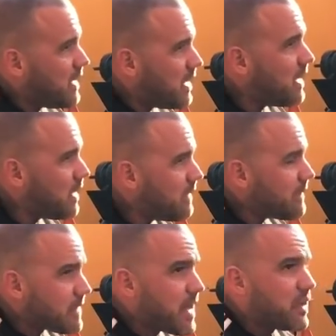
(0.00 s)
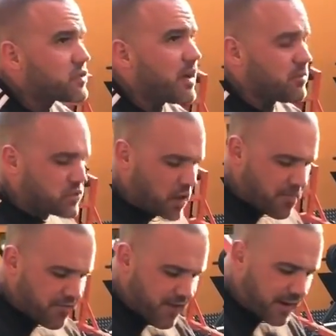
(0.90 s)
did. yeah I was training with
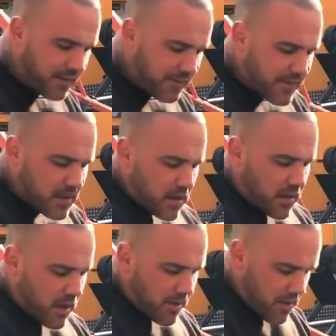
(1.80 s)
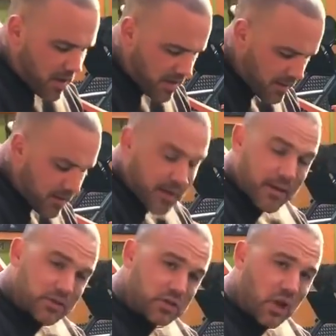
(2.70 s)
Simon Fan. Um,
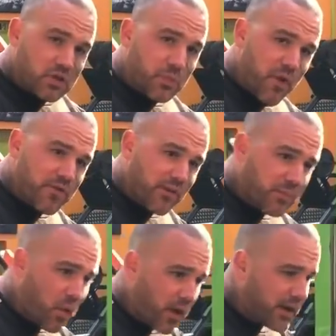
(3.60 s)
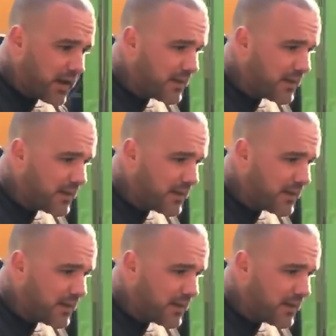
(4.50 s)
that just goes to prove another point.